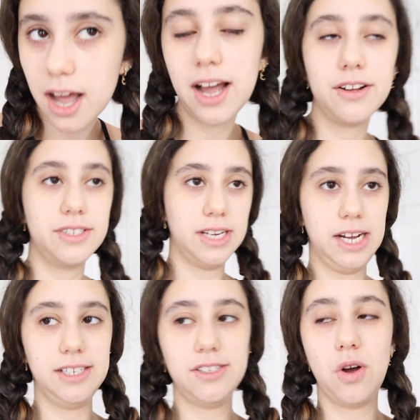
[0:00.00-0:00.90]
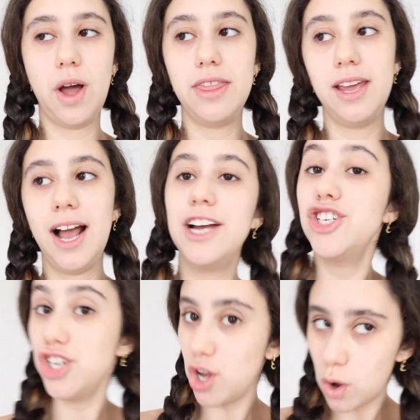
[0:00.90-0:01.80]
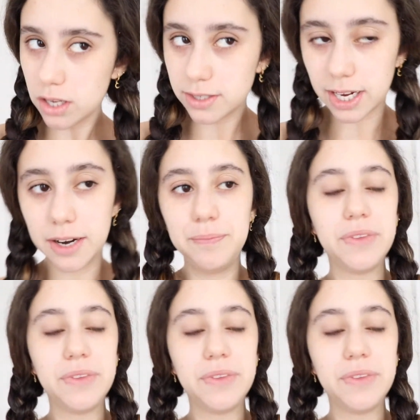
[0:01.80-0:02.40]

outside. So I think I should go outside,